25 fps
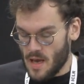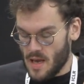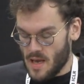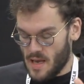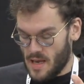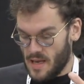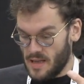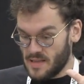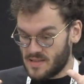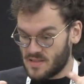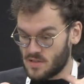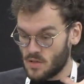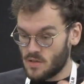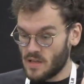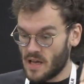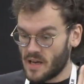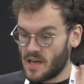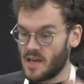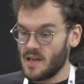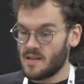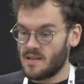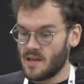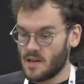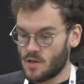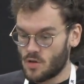It's an
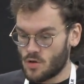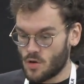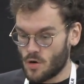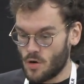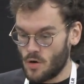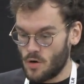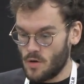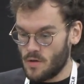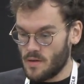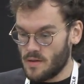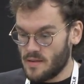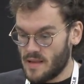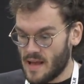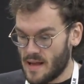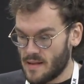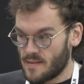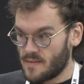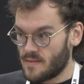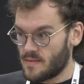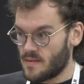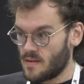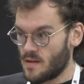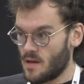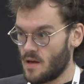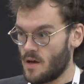architecture that
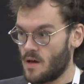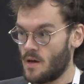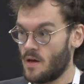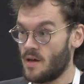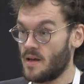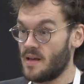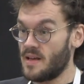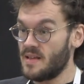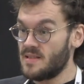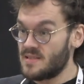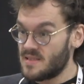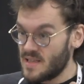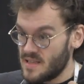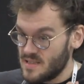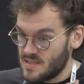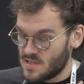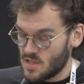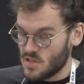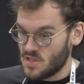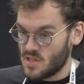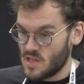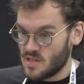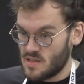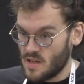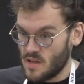is
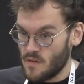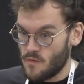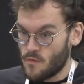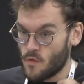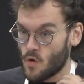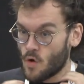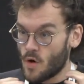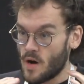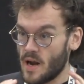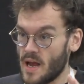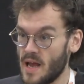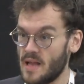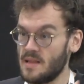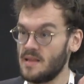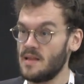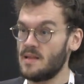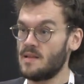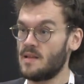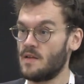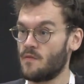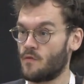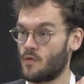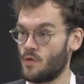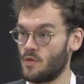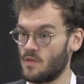instantiated for any
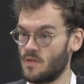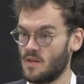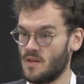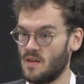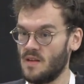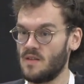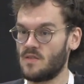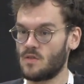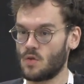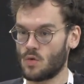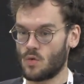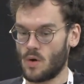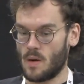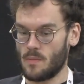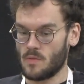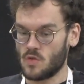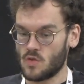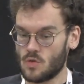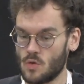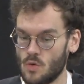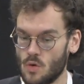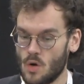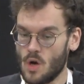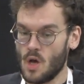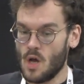different histogram.
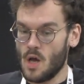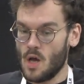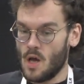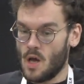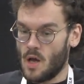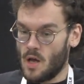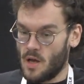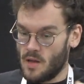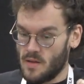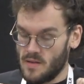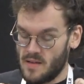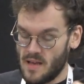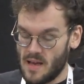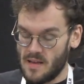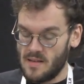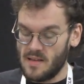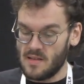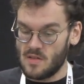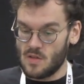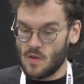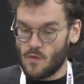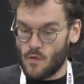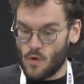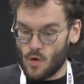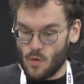So the idea
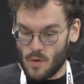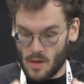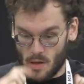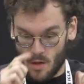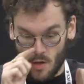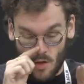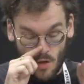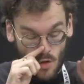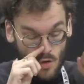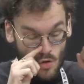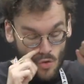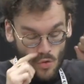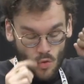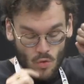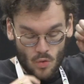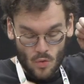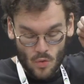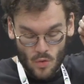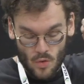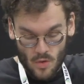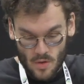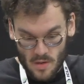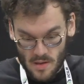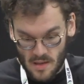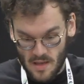is the following. You
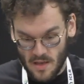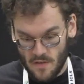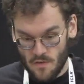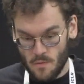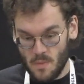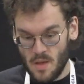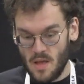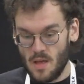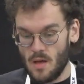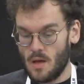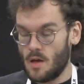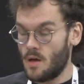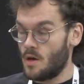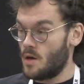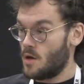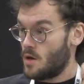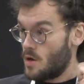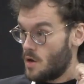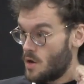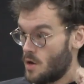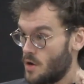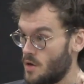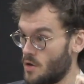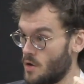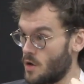give me
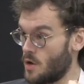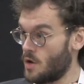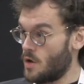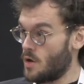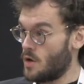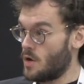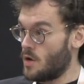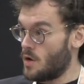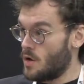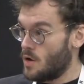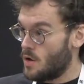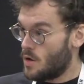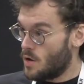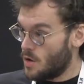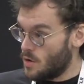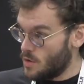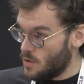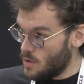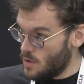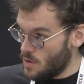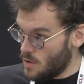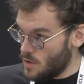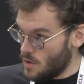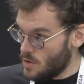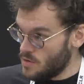
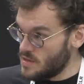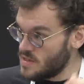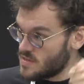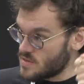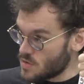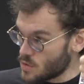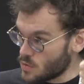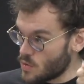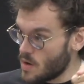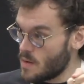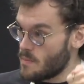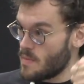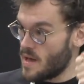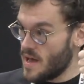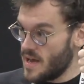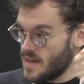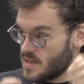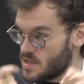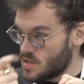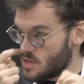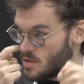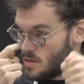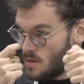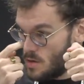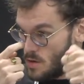an histogram
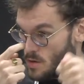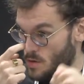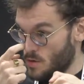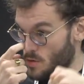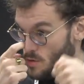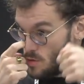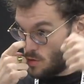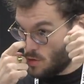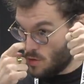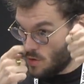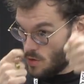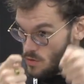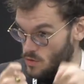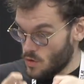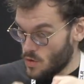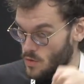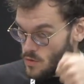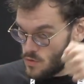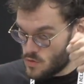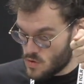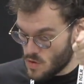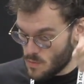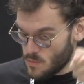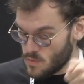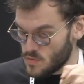H,
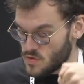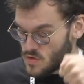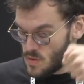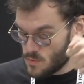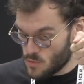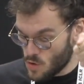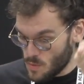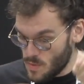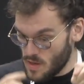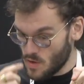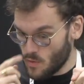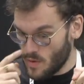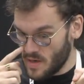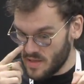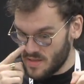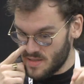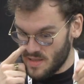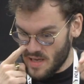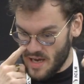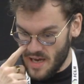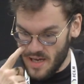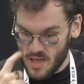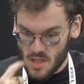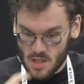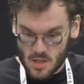some domain weights
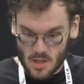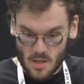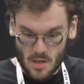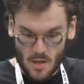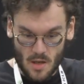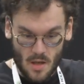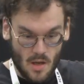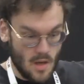H.